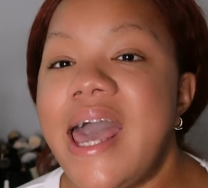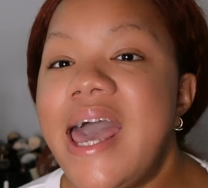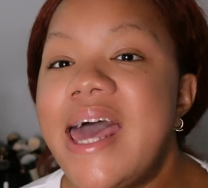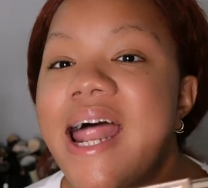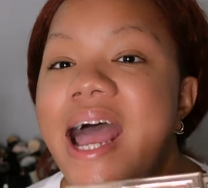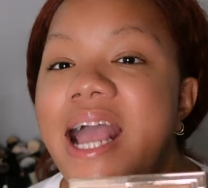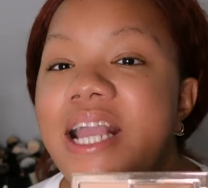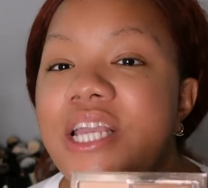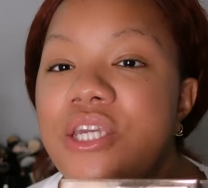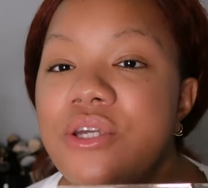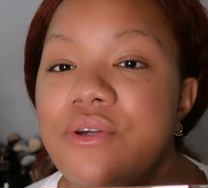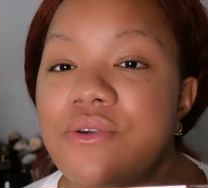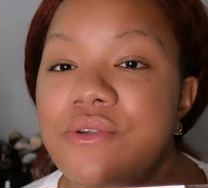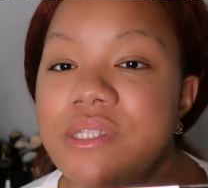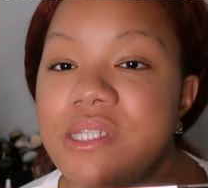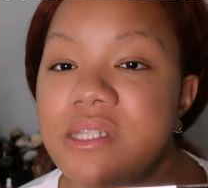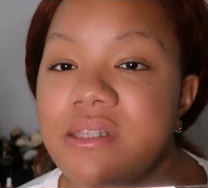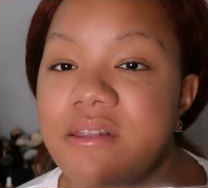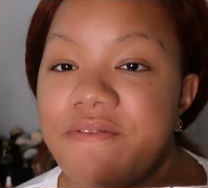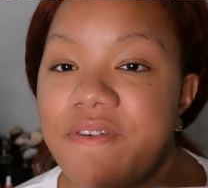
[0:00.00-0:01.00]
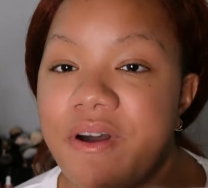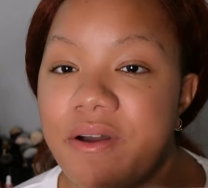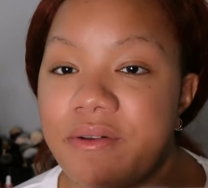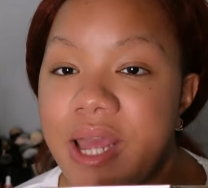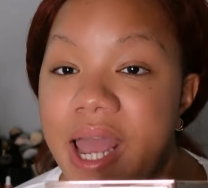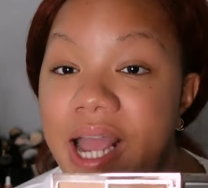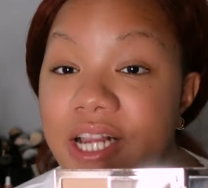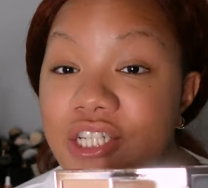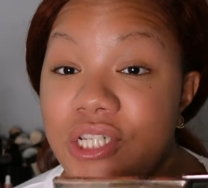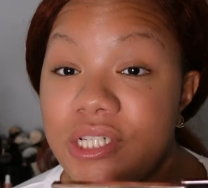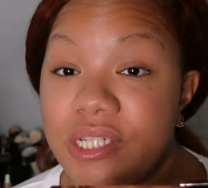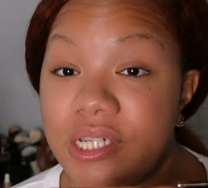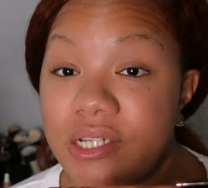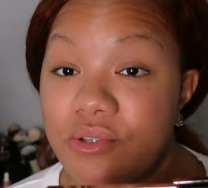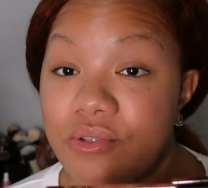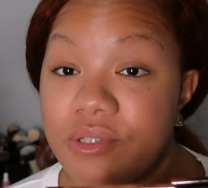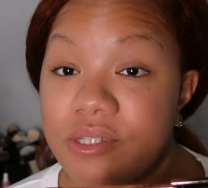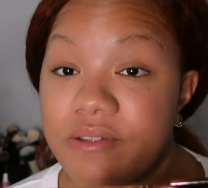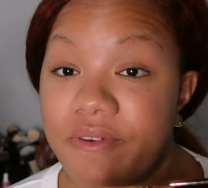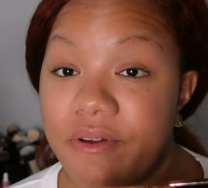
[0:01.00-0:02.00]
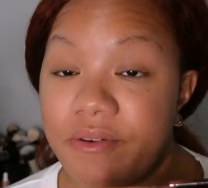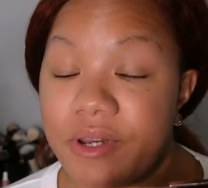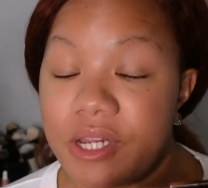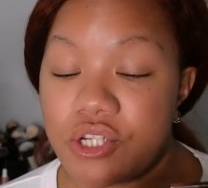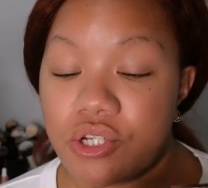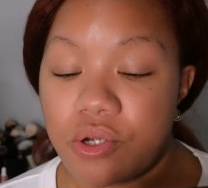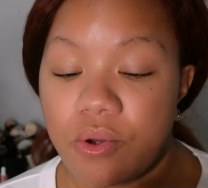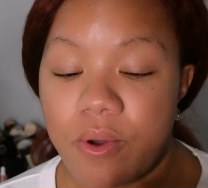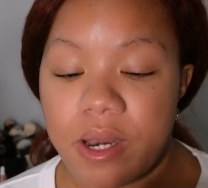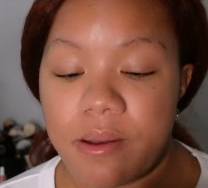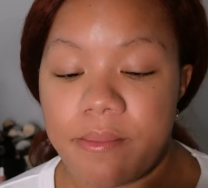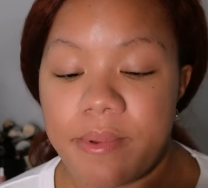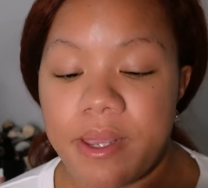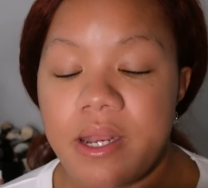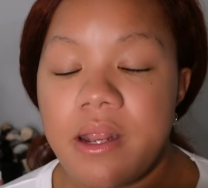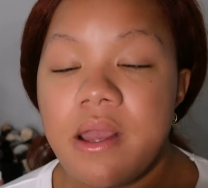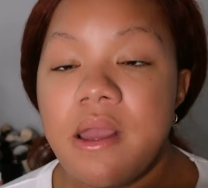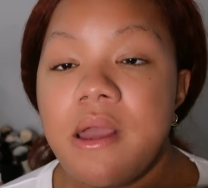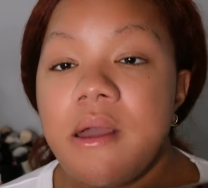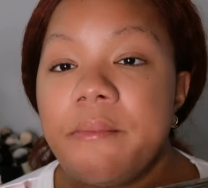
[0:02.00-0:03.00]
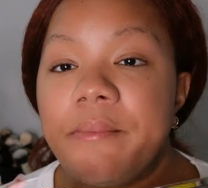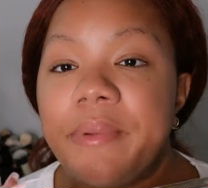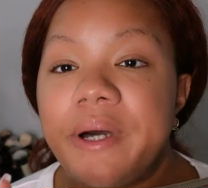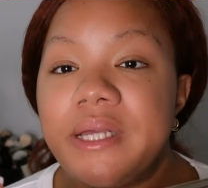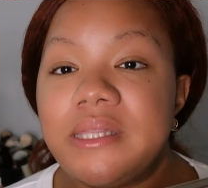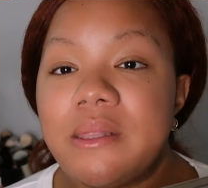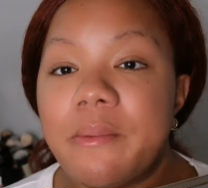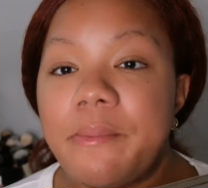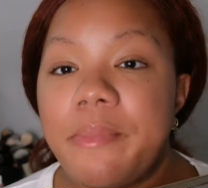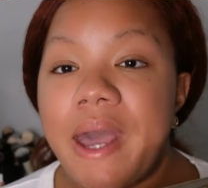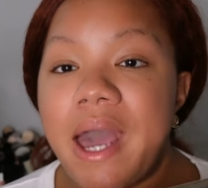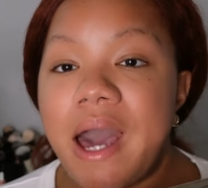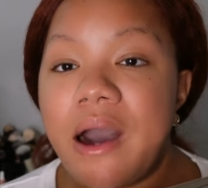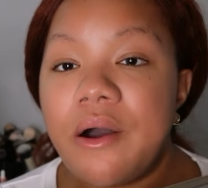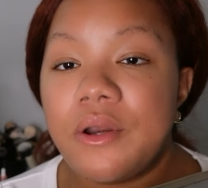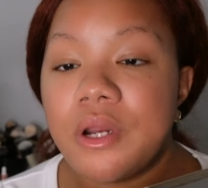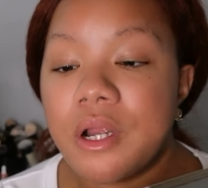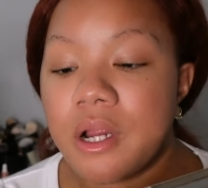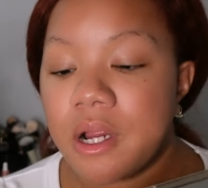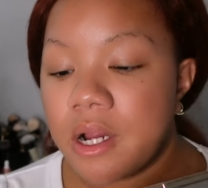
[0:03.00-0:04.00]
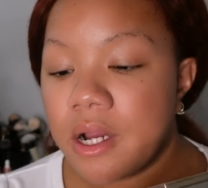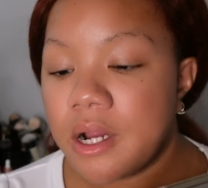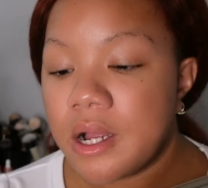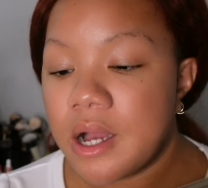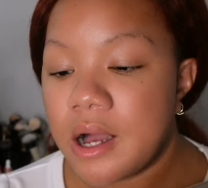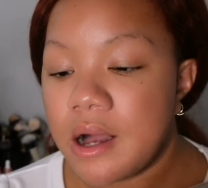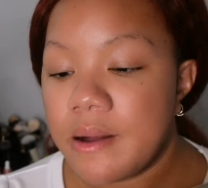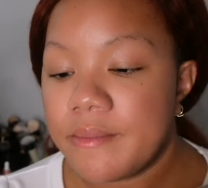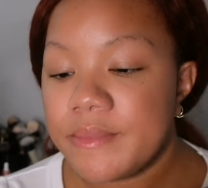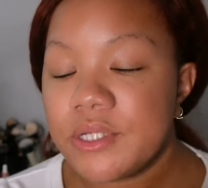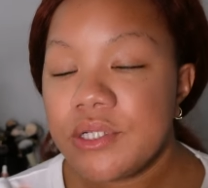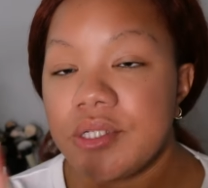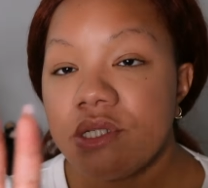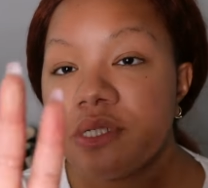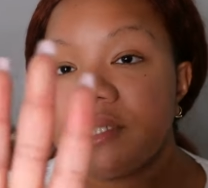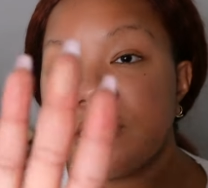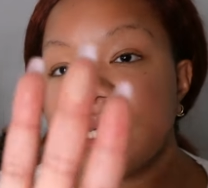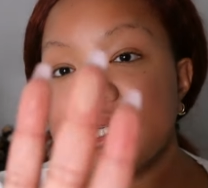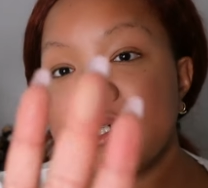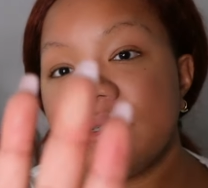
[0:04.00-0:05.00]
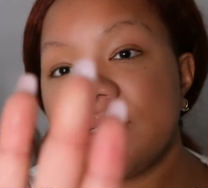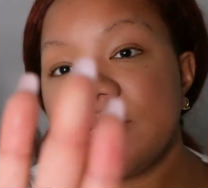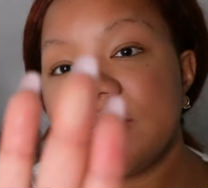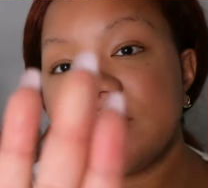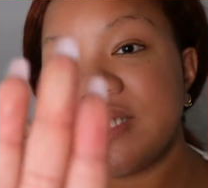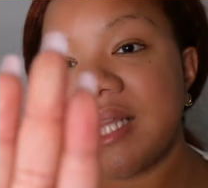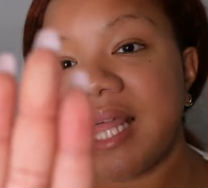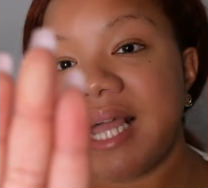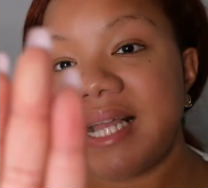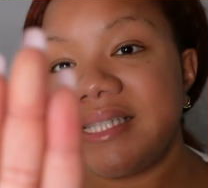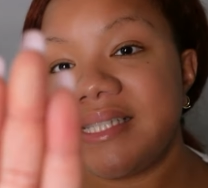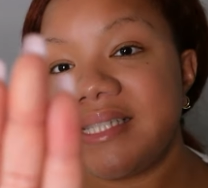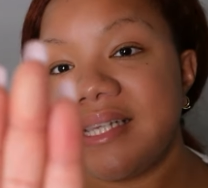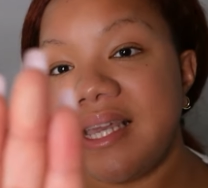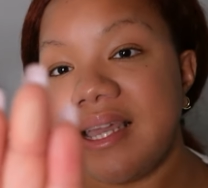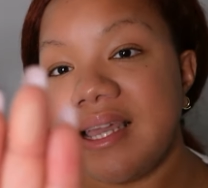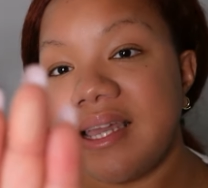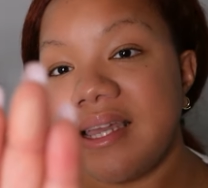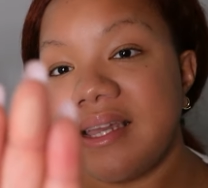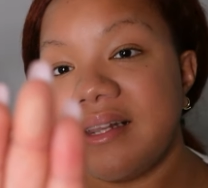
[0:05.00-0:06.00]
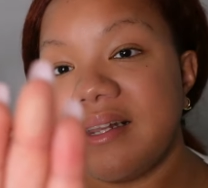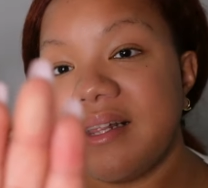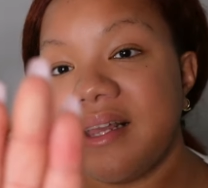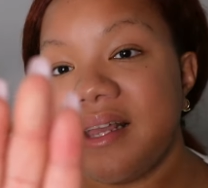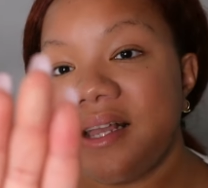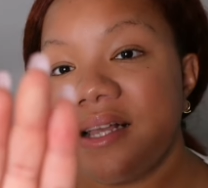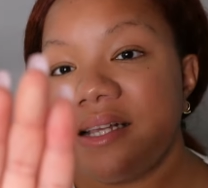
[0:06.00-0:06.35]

And I used the found actually did use the foundation quite a bit, but the powder, um, it's just like, it's light skin.